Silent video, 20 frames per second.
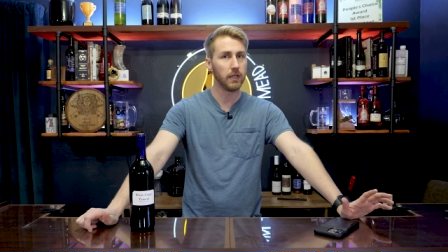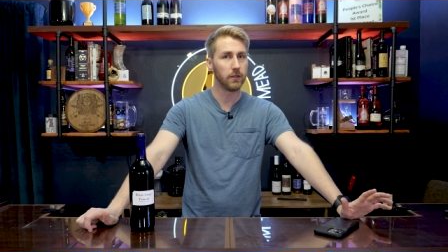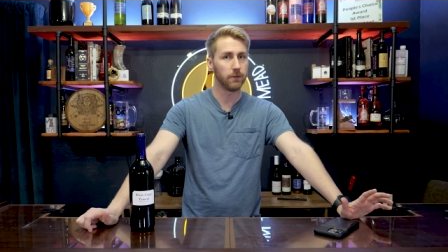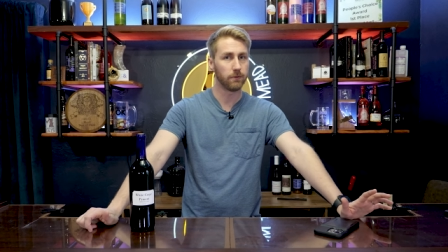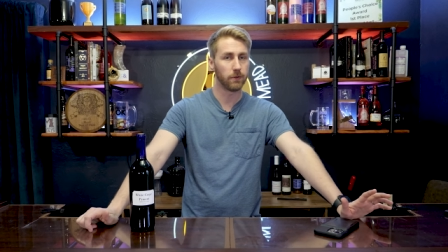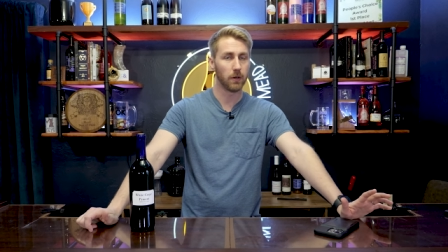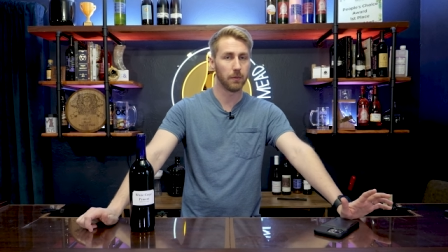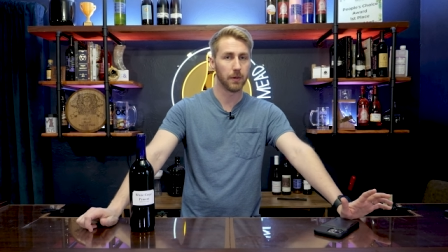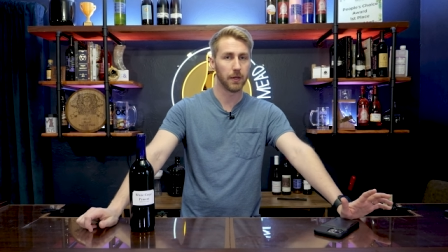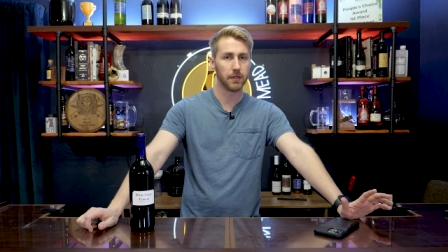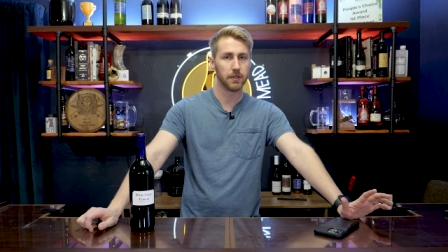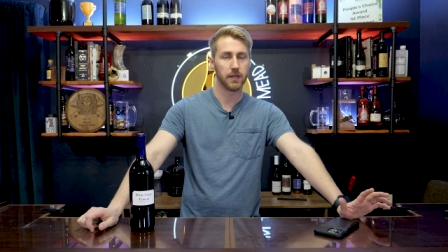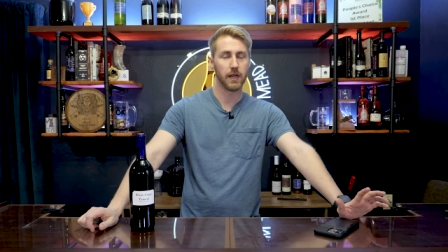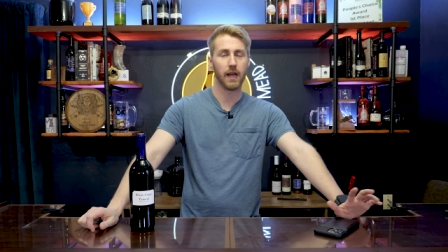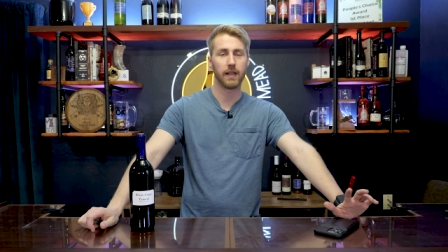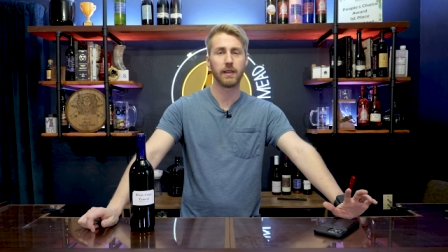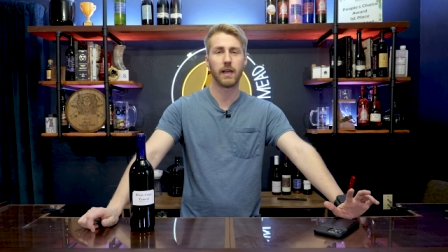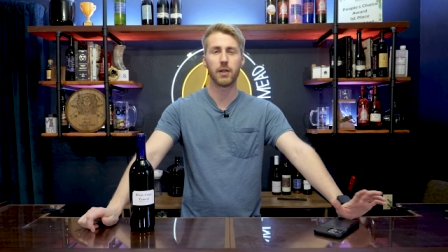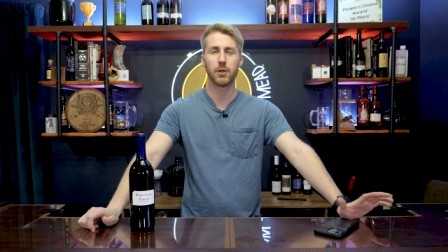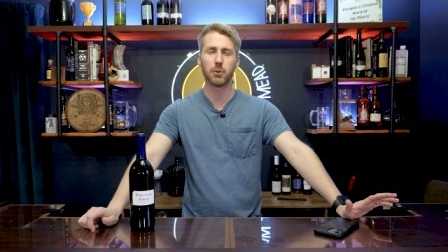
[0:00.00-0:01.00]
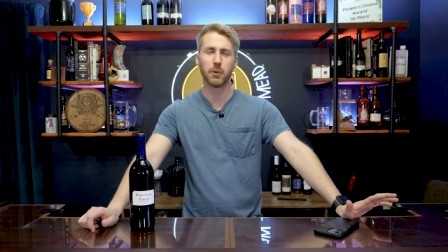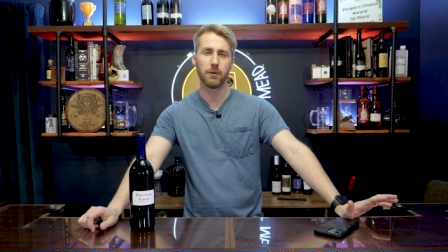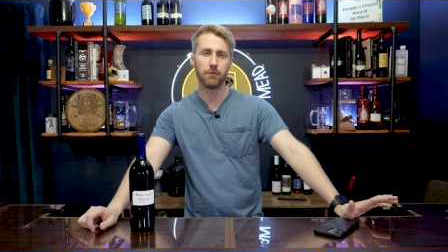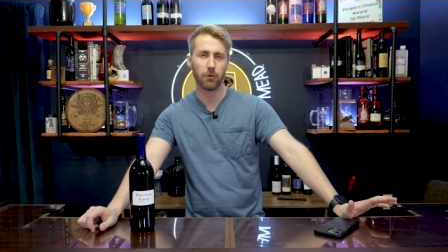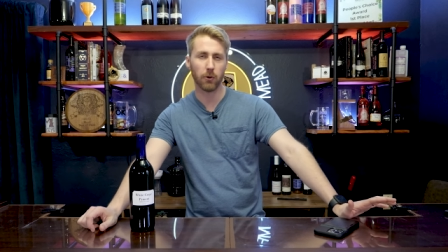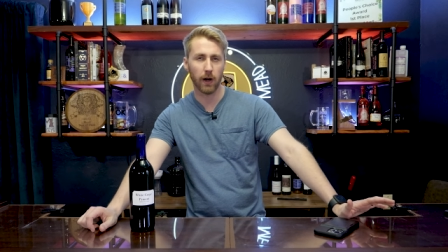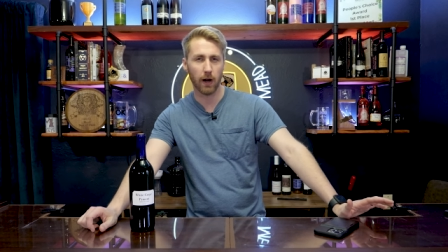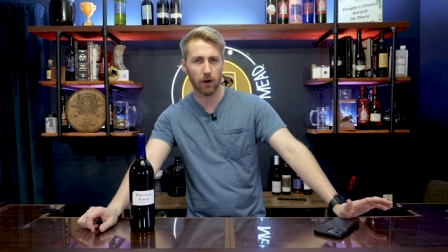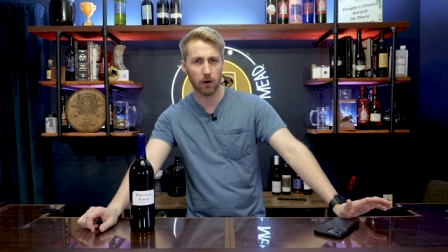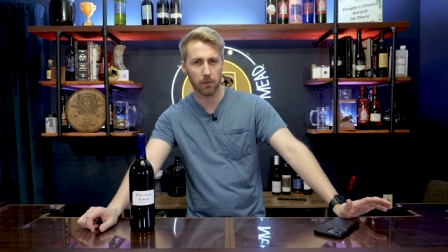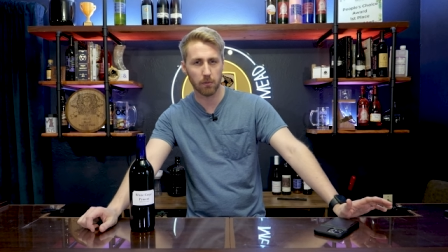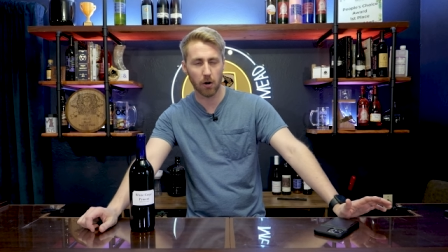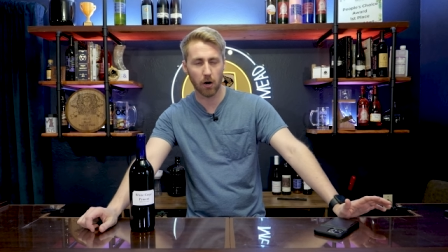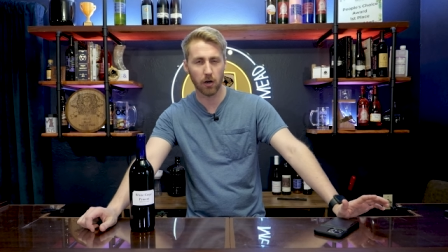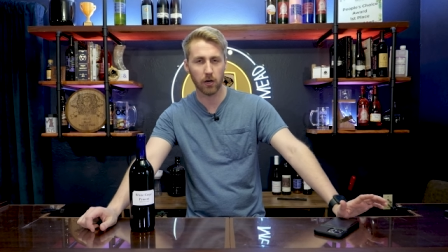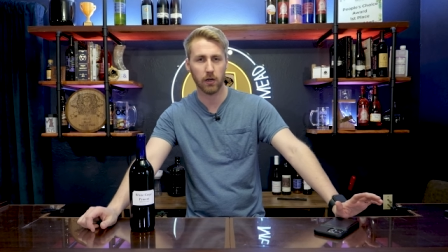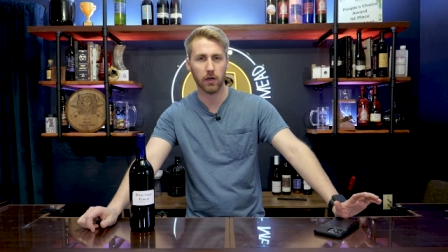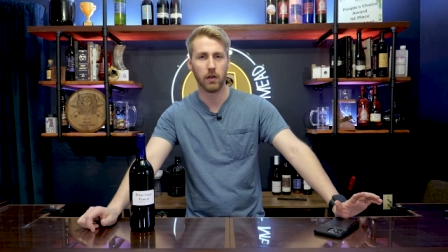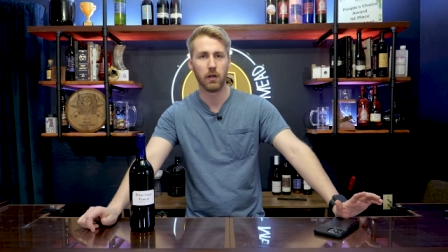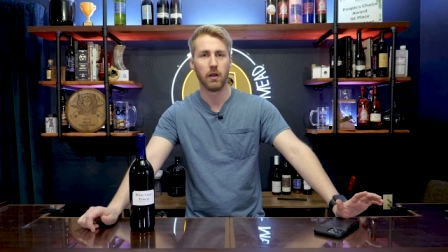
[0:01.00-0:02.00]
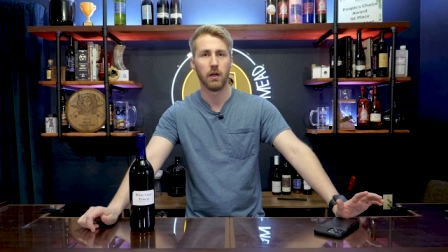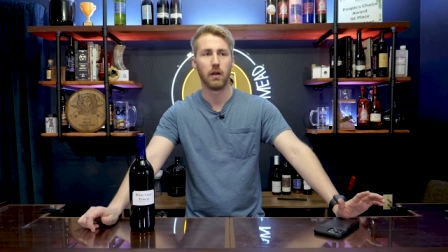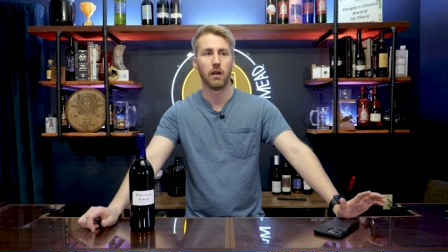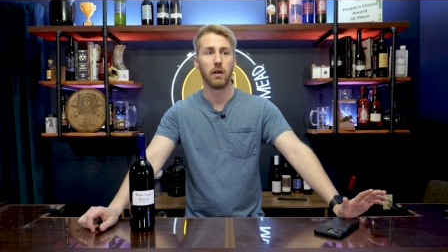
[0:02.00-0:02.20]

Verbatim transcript: to ferment. At that 24-hour mark,